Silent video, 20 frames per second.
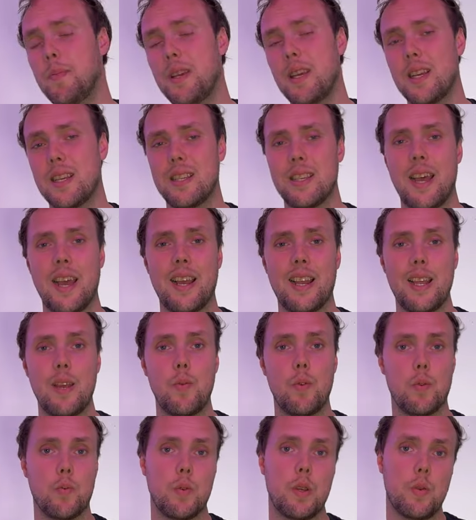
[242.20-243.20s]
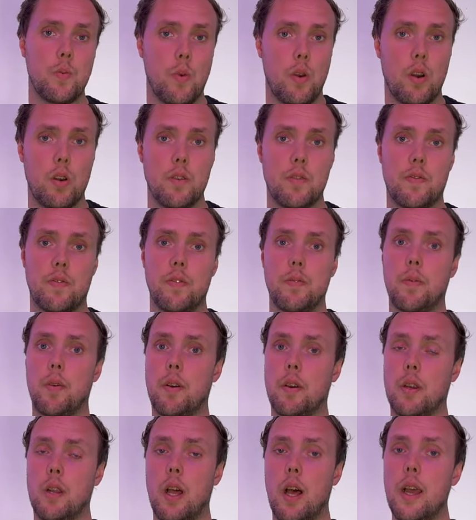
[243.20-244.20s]
be exactly what we want from our
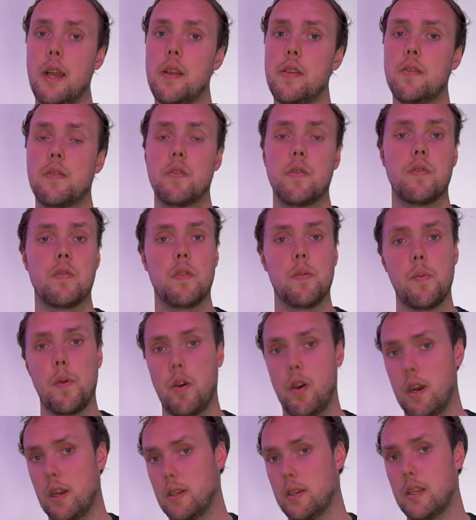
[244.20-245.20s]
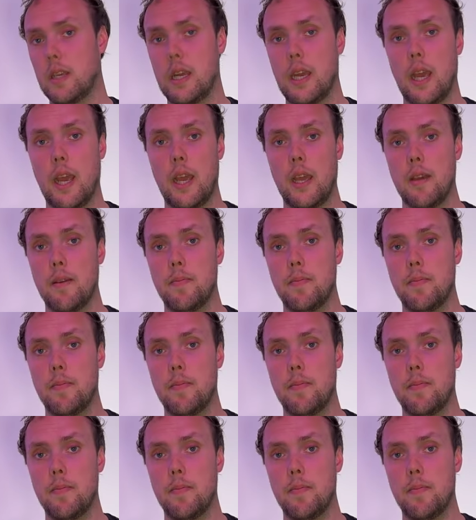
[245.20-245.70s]
clients or from our SDK.